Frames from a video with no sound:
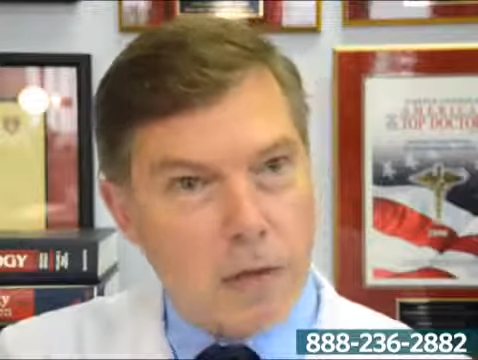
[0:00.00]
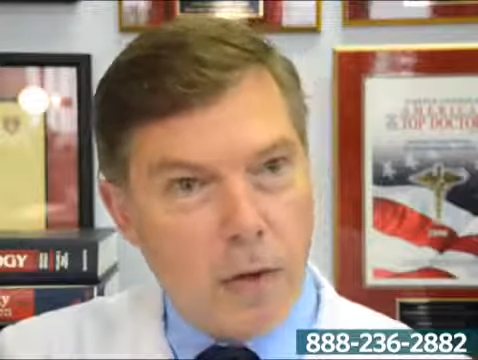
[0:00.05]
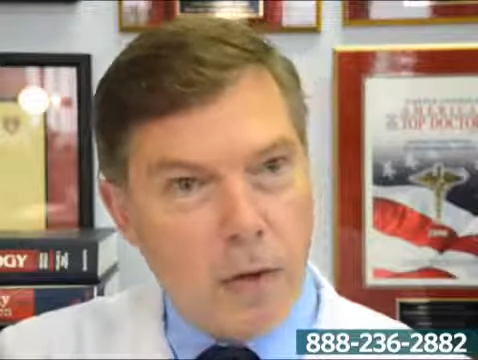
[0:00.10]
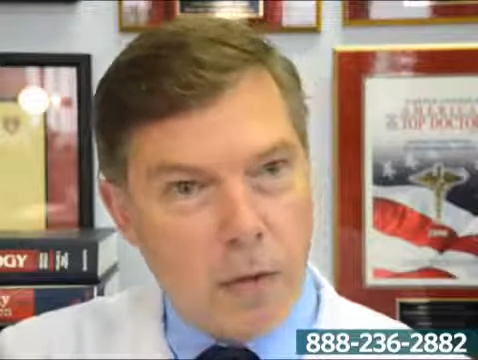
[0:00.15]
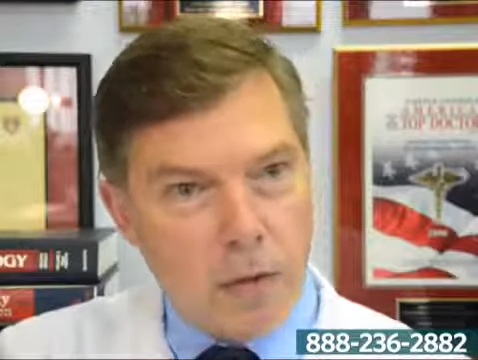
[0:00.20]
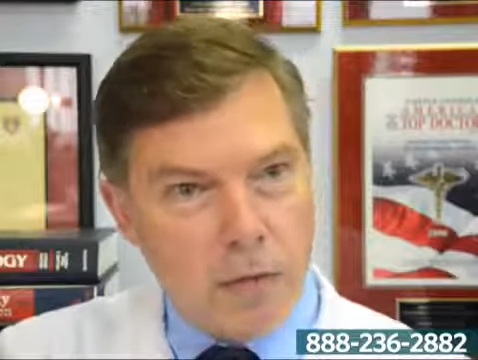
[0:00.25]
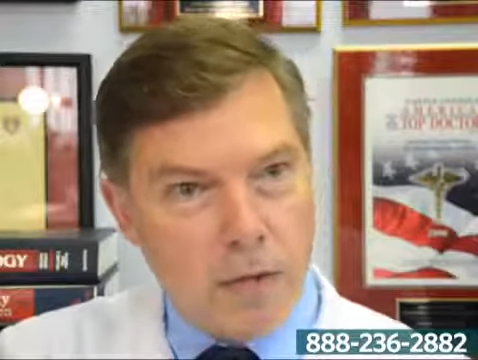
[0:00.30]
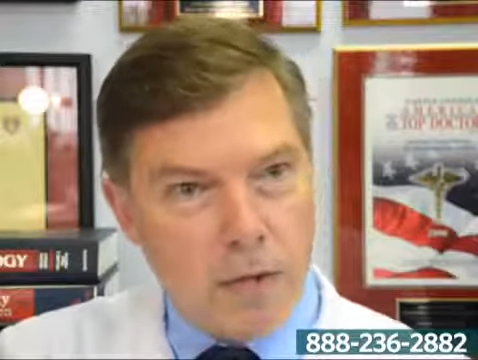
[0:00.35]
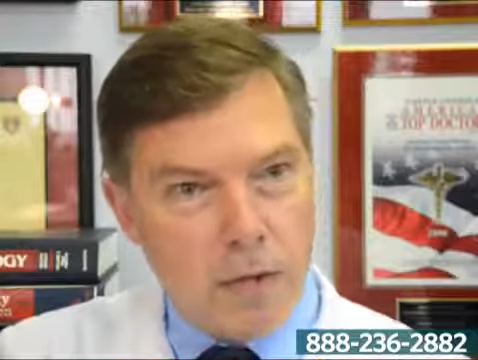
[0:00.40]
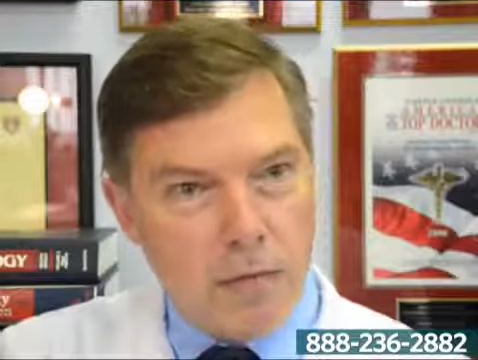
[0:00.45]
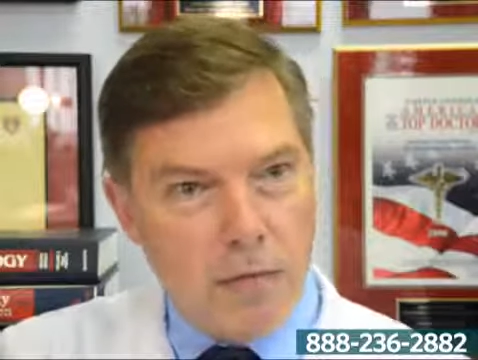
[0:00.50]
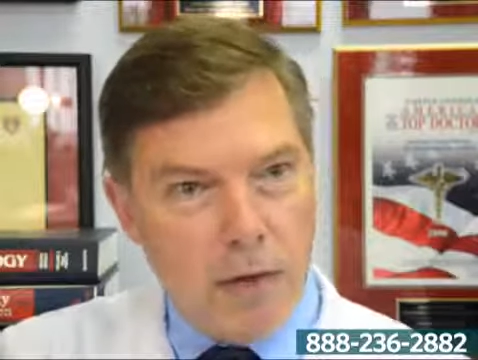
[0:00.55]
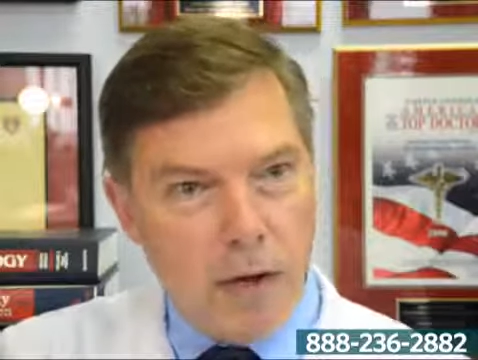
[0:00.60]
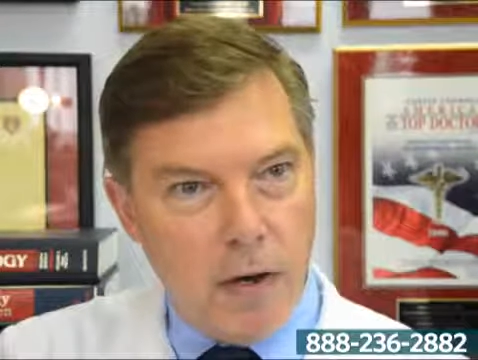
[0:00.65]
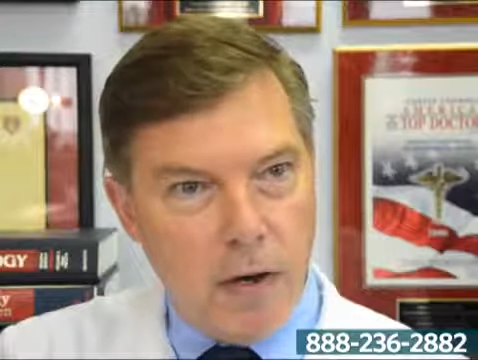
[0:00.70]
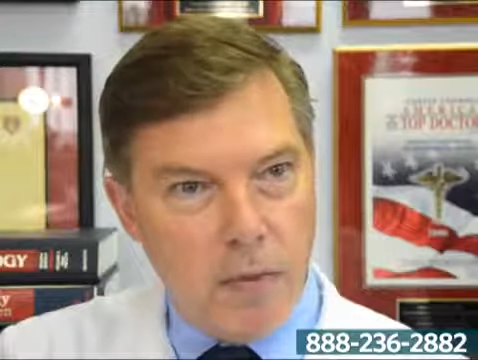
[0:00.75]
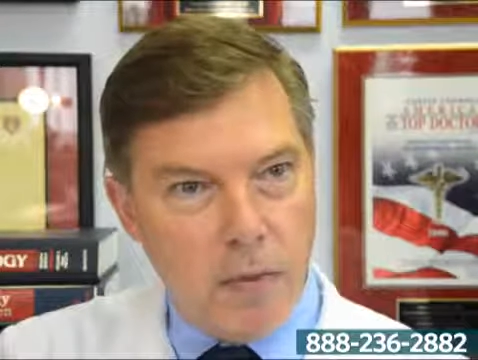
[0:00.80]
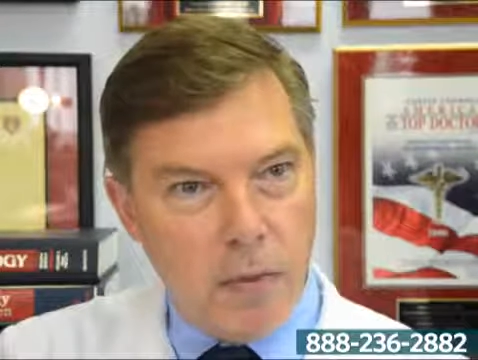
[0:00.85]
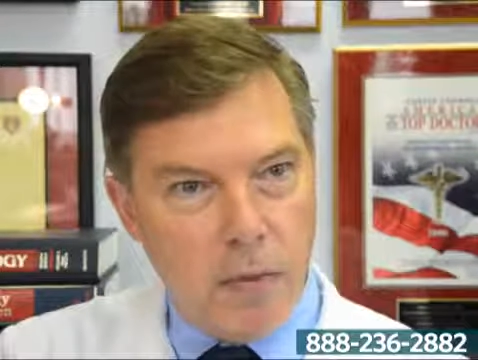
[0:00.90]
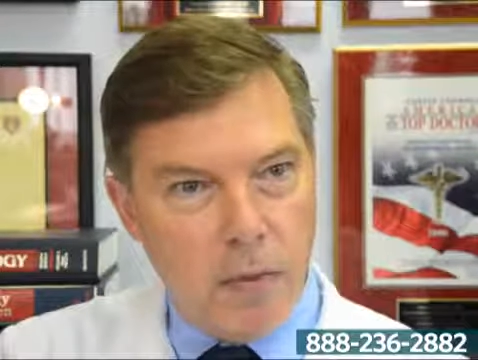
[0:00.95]
cozy
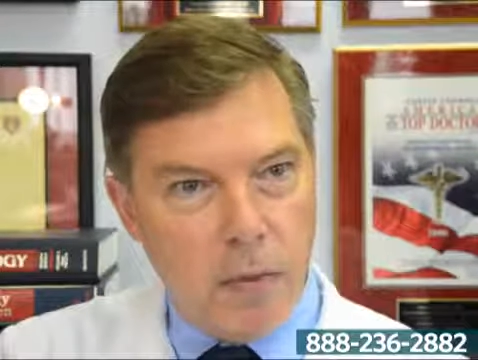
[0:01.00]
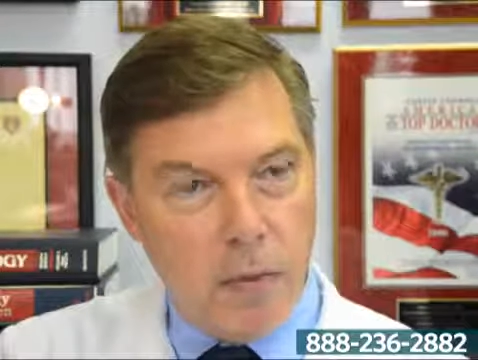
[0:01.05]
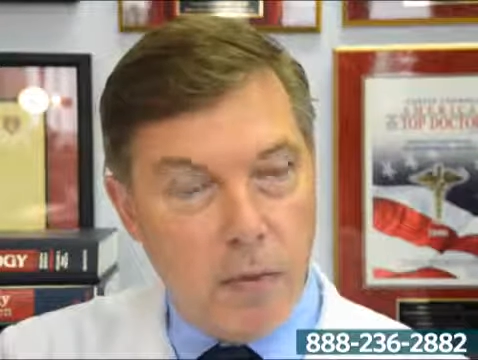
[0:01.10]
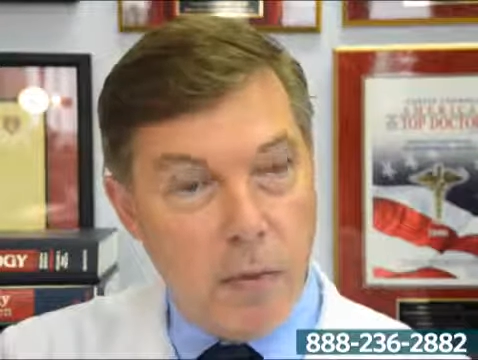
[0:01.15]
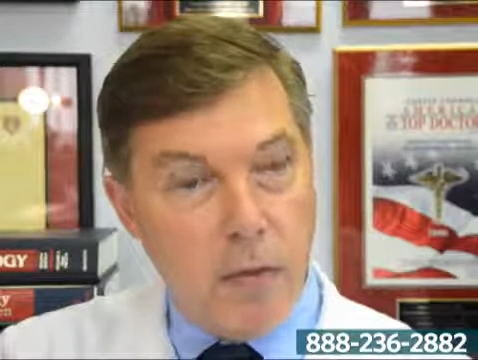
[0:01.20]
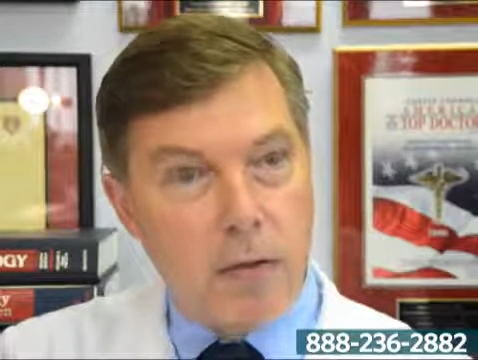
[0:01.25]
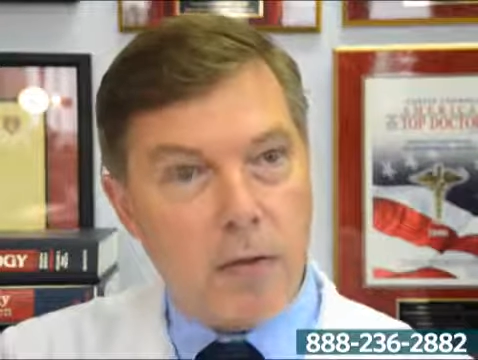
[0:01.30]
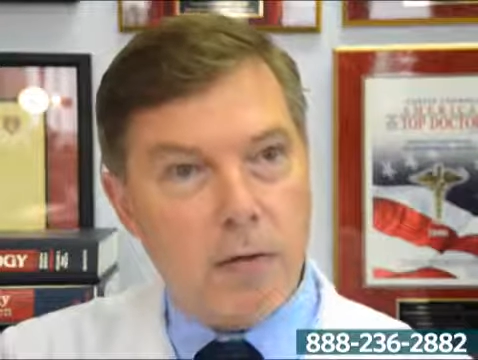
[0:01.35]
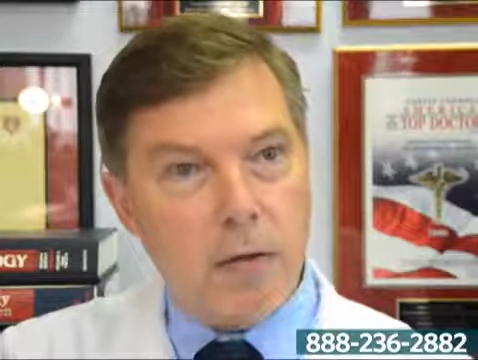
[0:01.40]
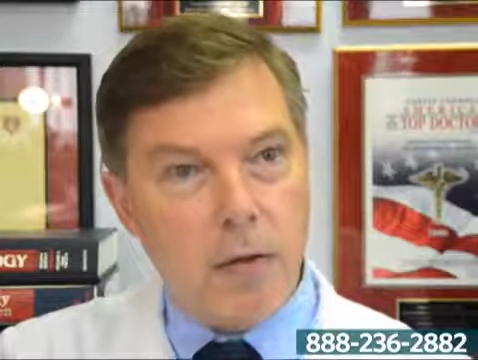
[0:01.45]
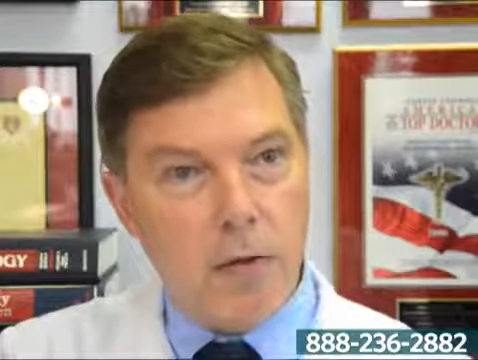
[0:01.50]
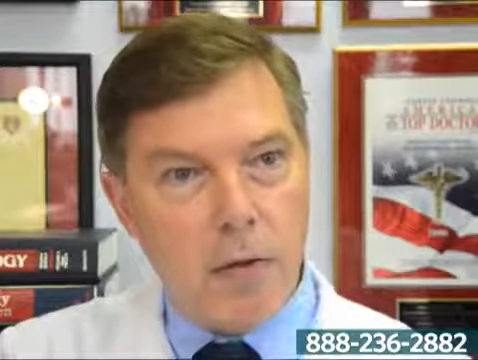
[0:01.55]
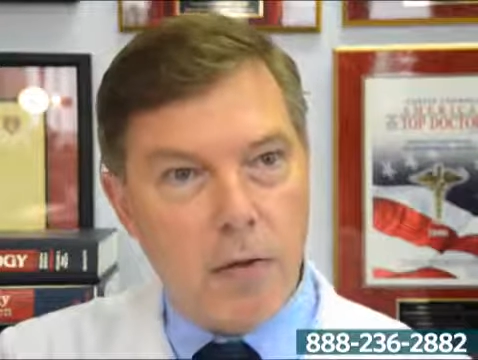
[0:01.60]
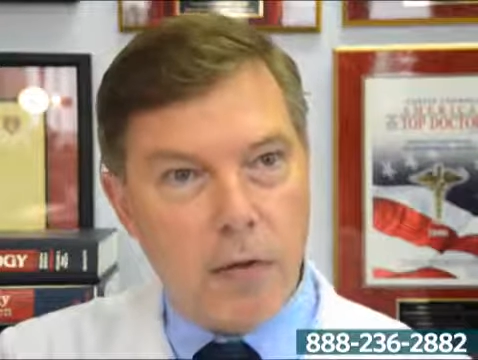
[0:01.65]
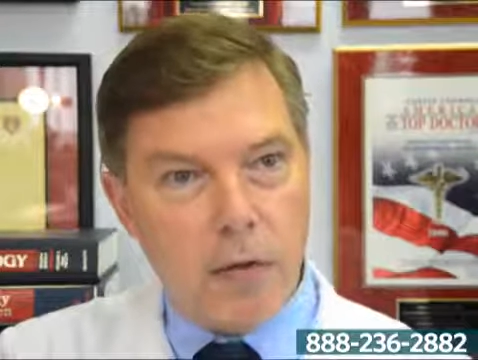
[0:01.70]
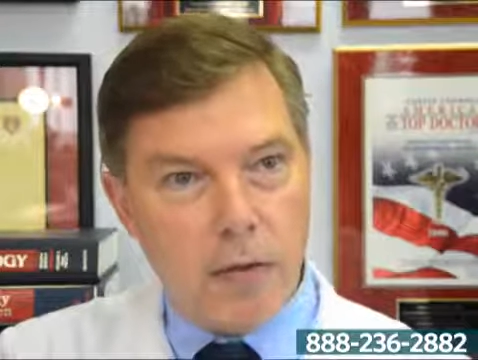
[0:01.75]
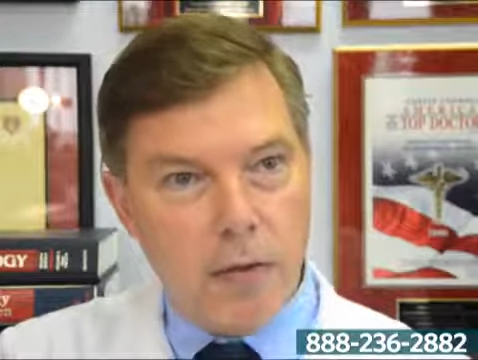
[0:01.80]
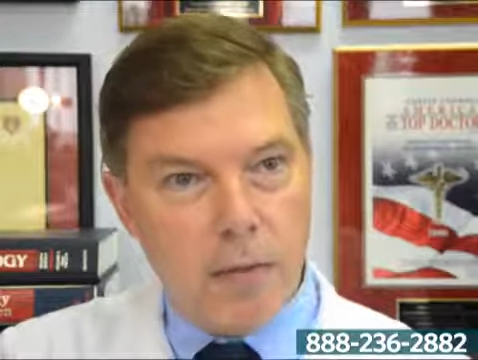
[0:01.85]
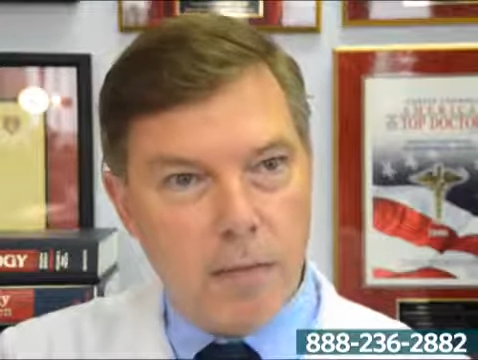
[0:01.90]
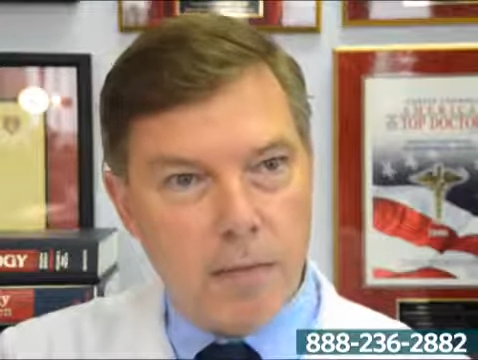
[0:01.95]
environment, but we needed to
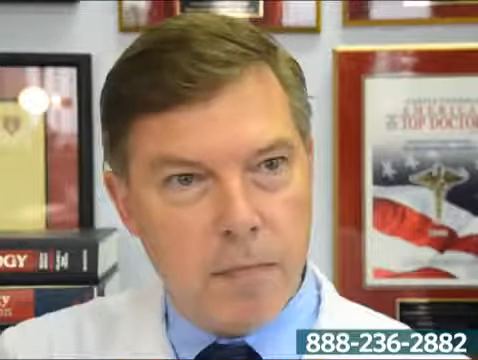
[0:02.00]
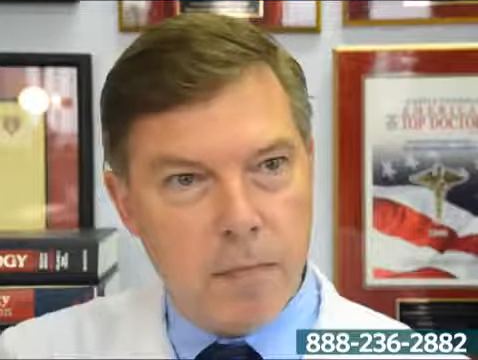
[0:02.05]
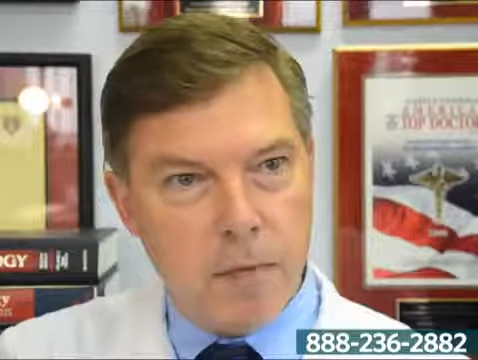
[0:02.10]
look at them.